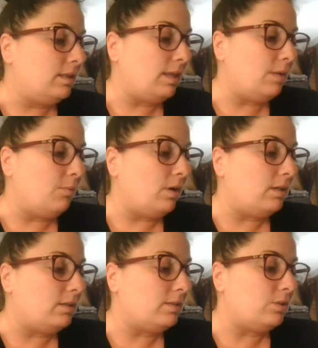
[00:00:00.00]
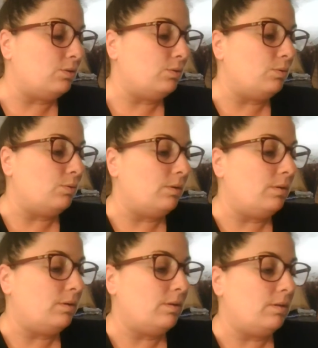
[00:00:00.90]
they want to
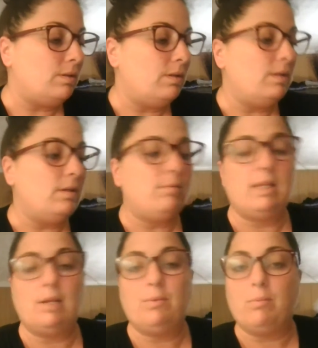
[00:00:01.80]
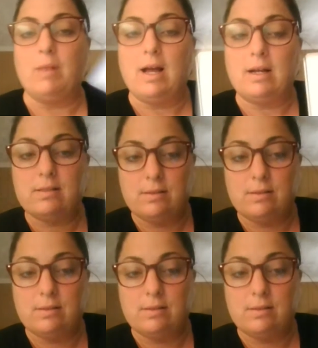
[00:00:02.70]
play with blocks.